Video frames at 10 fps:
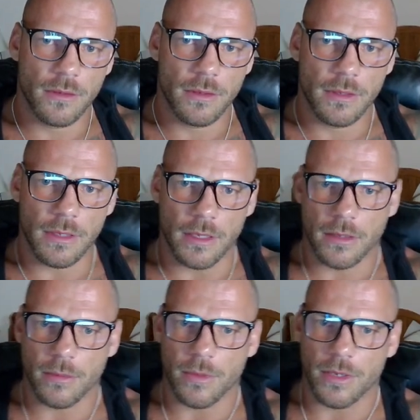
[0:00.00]
Yeah,
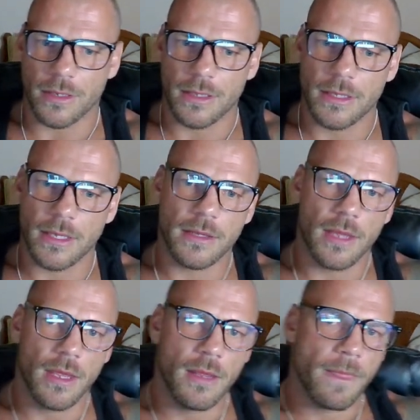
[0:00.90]
come on.
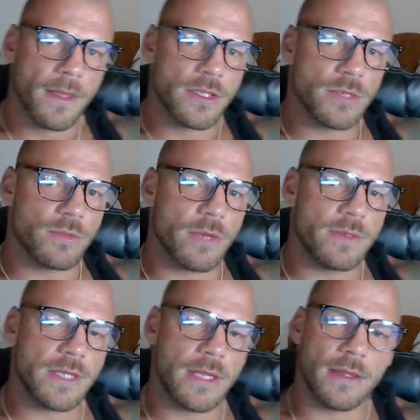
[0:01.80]
Sometimes the